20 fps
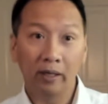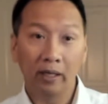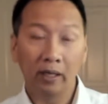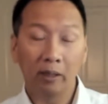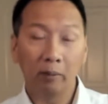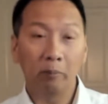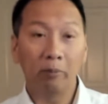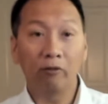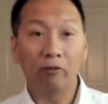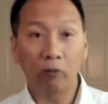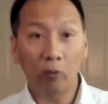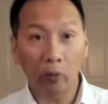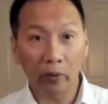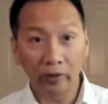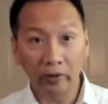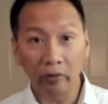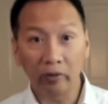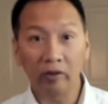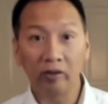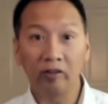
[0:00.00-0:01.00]
before you
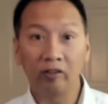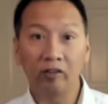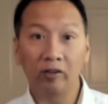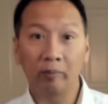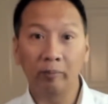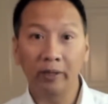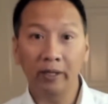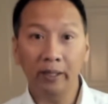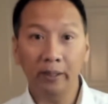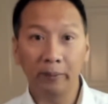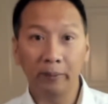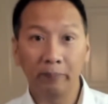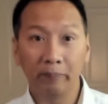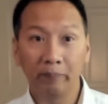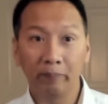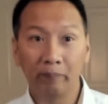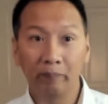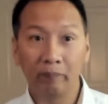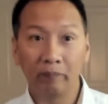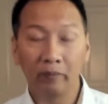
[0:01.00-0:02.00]
could submit?
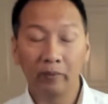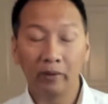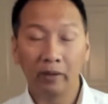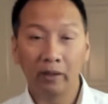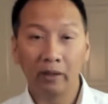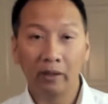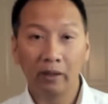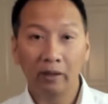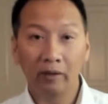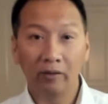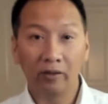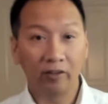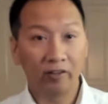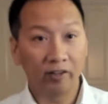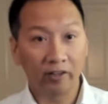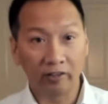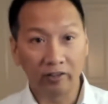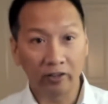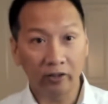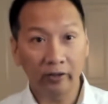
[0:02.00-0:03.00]
The
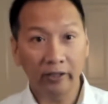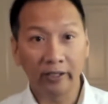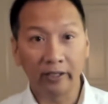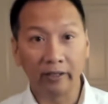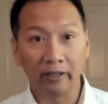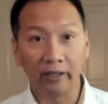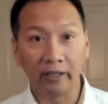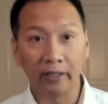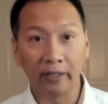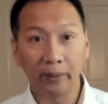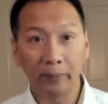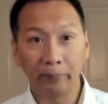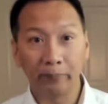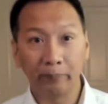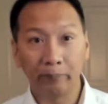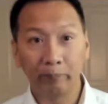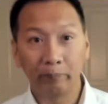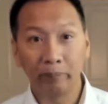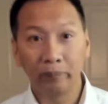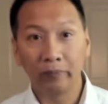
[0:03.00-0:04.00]
centurion didn't.
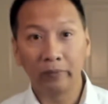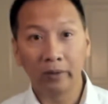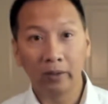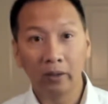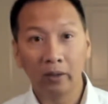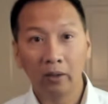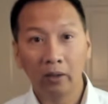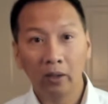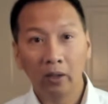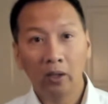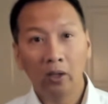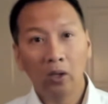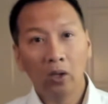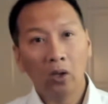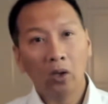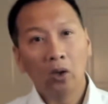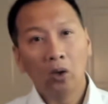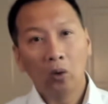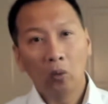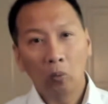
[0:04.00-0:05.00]

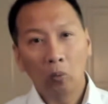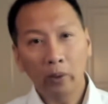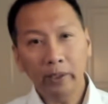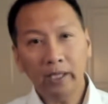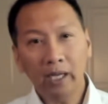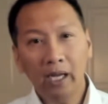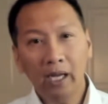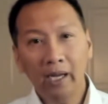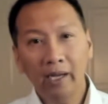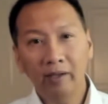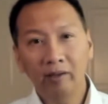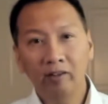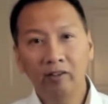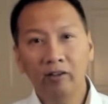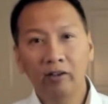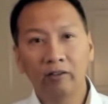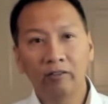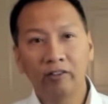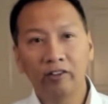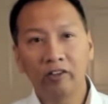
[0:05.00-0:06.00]
What kinds
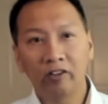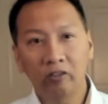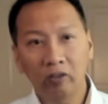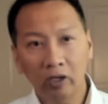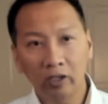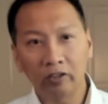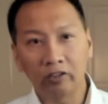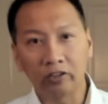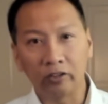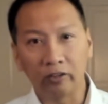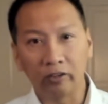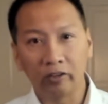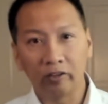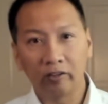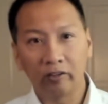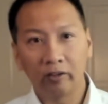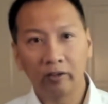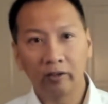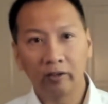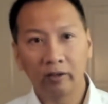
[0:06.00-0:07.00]
of structures
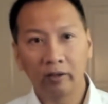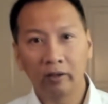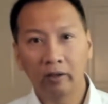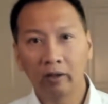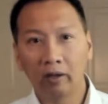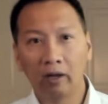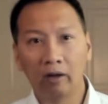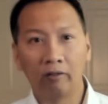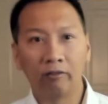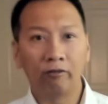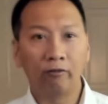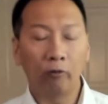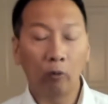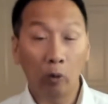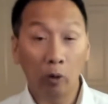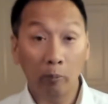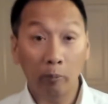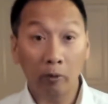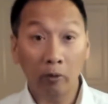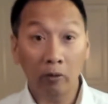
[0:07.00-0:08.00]
of
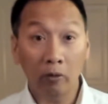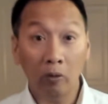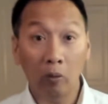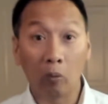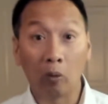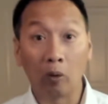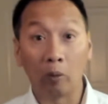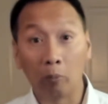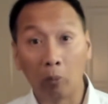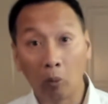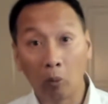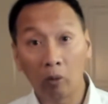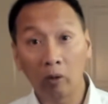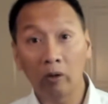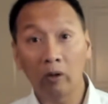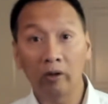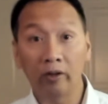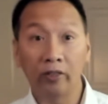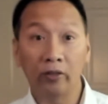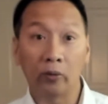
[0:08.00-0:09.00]
formal or moral
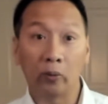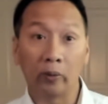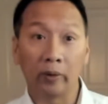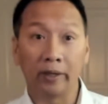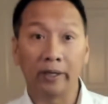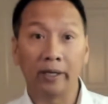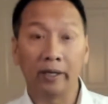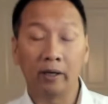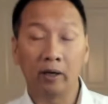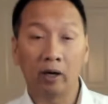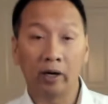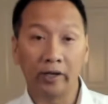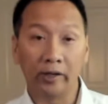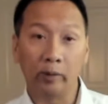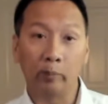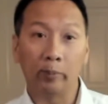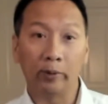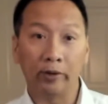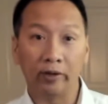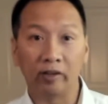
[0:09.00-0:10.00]
authority are you
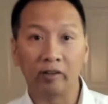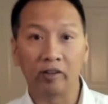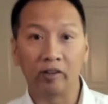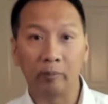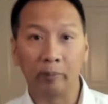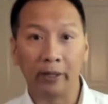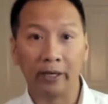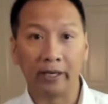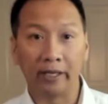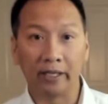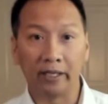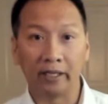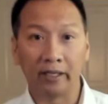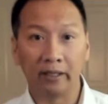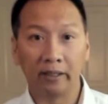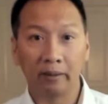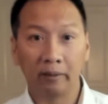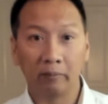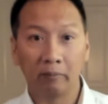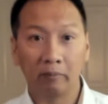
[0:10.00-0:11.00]
participating in?
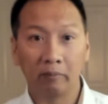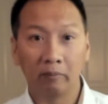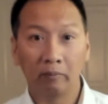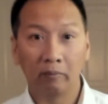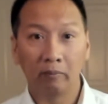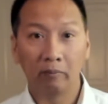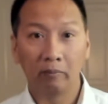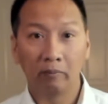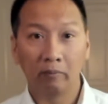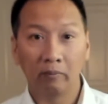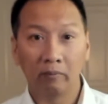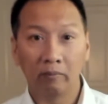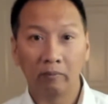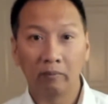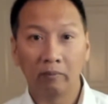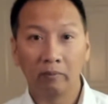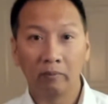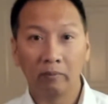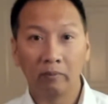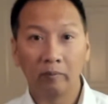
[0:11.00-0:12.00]

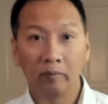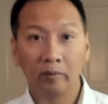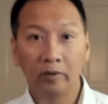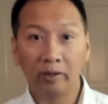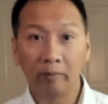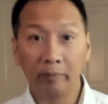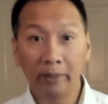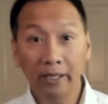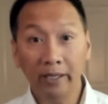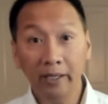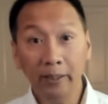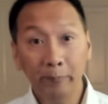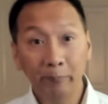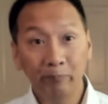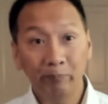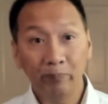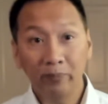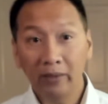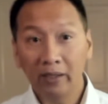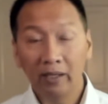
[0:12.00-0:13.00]
To me,
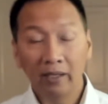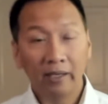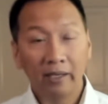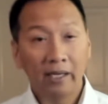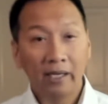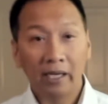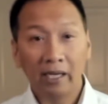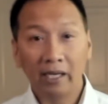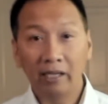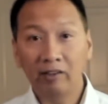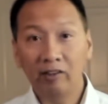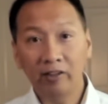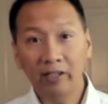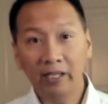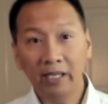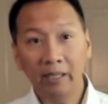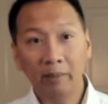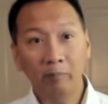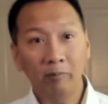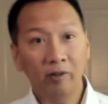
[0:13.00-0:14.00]
it
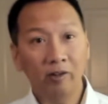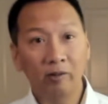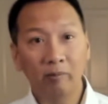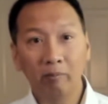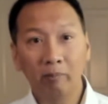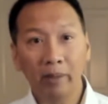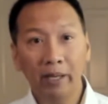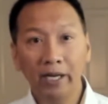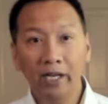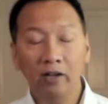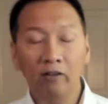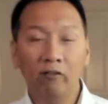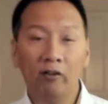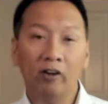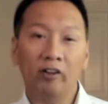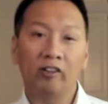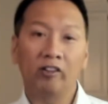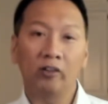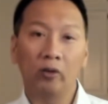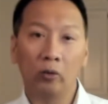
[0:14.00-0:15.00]
seems many of our
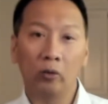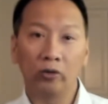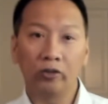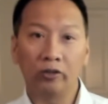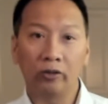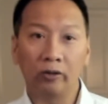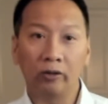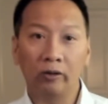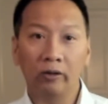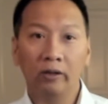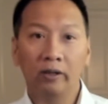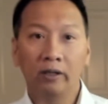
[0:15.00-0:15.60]
societal